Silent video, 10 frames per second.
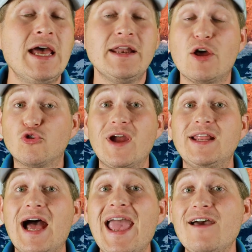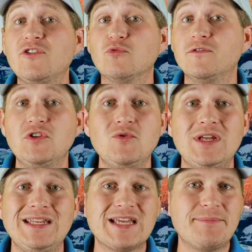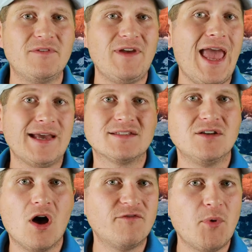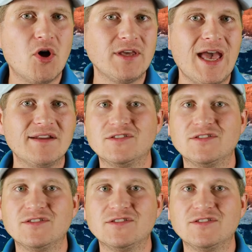Now, granted, I haven't reviewed any type of X golf ball yet,